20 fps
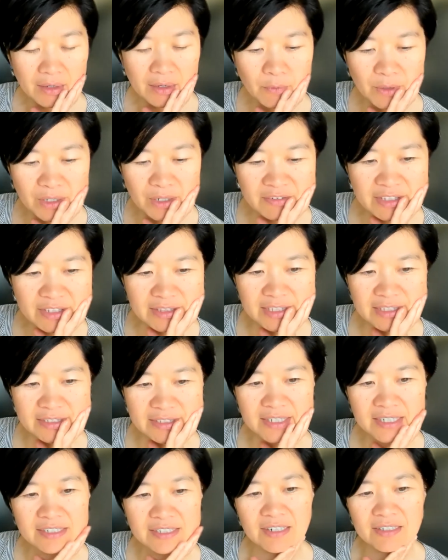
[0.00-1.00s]
one of the things
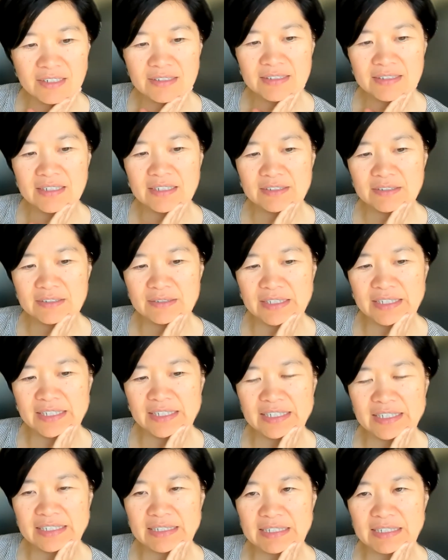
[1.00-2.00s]
I talked to
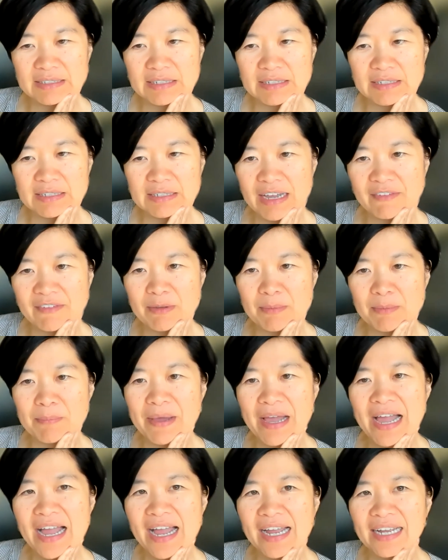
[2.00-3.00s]
Ian to have him
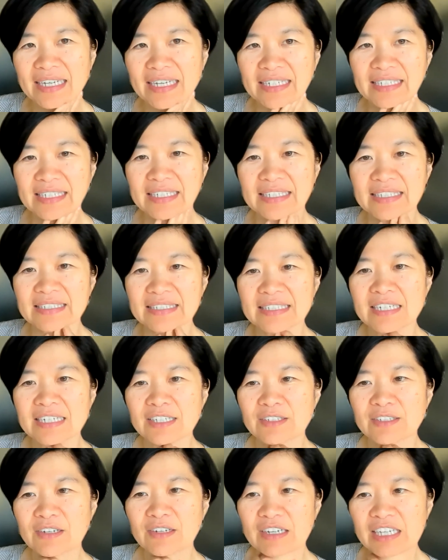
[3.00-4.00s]
back is
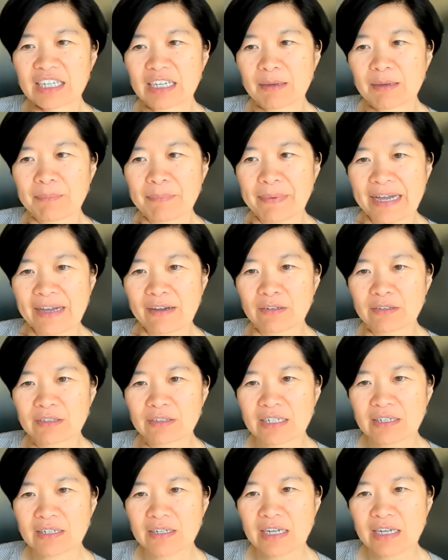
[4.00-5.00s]
talking
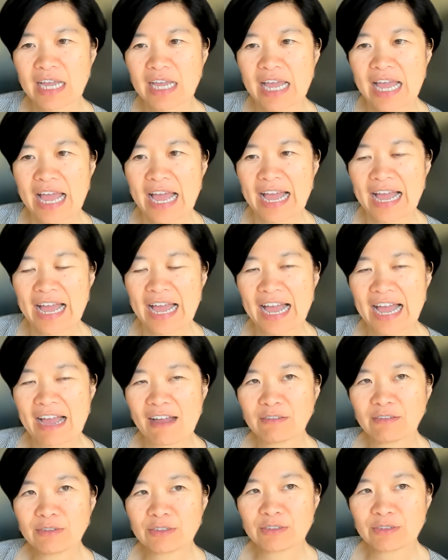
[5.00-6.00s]
about
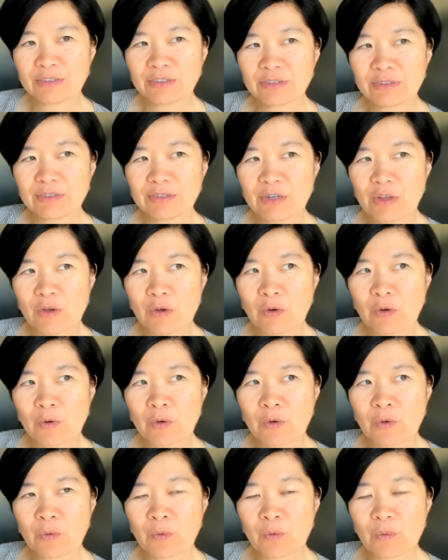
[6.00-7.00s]
how do you
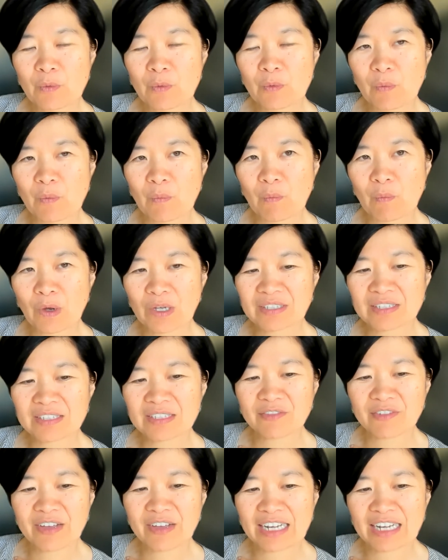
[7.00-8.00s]
know what's
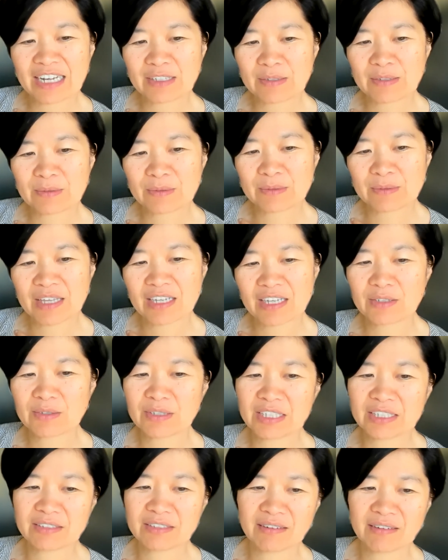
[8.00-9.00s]
the value that you
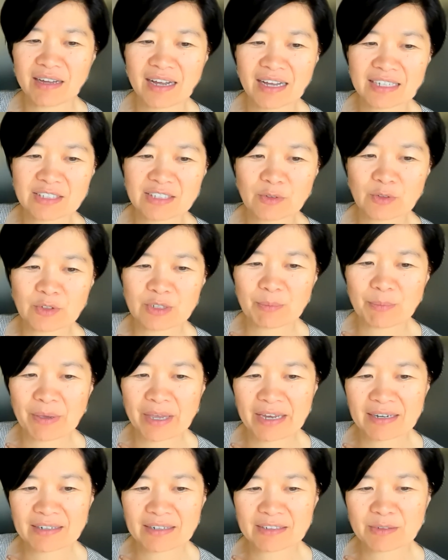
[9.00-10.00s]
need to ask for the
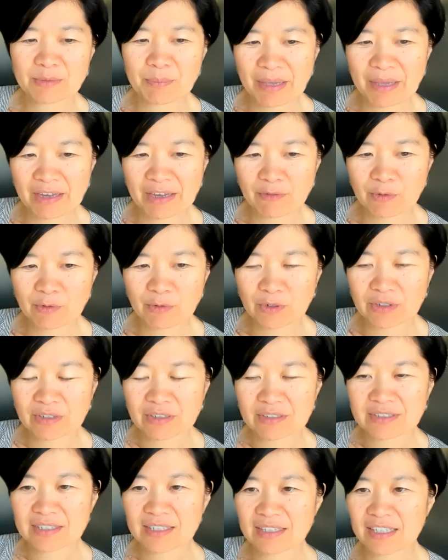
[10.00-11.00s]
payer to pay for?
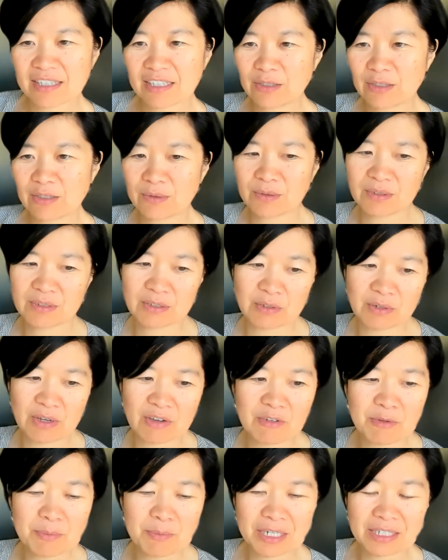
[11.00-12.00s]
Because I think
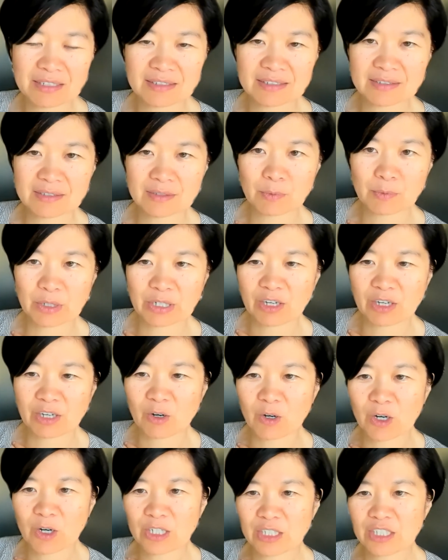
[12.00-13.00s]
everybody is working
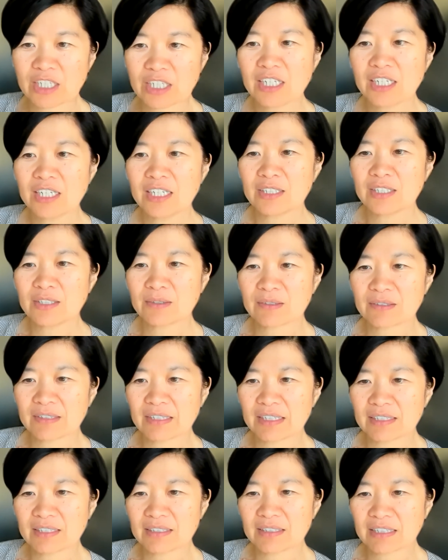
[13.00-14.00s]
hard to
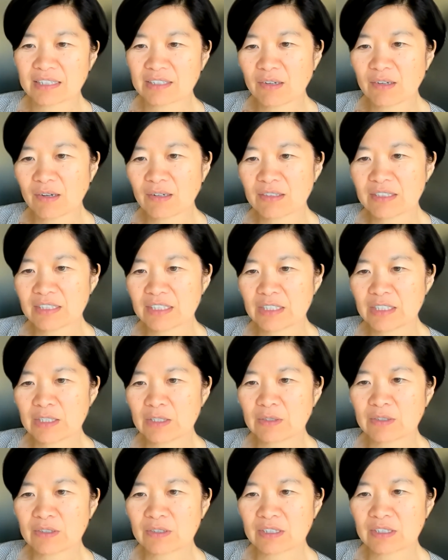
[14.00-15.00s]
create a technology
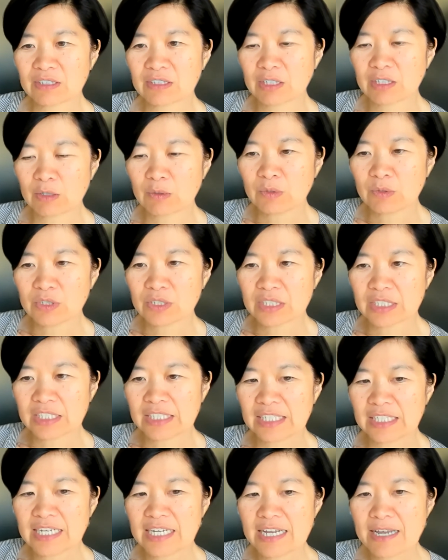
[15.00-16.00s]
or a
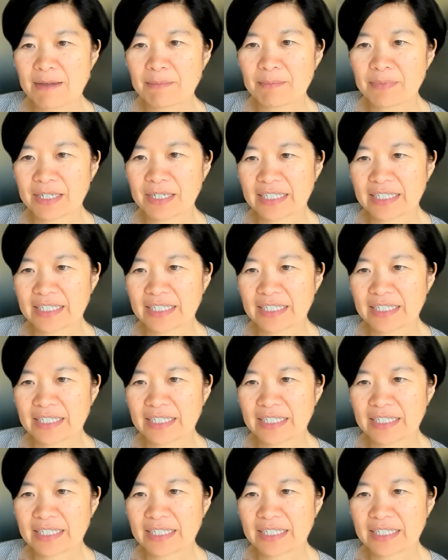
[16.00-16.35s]
solution, but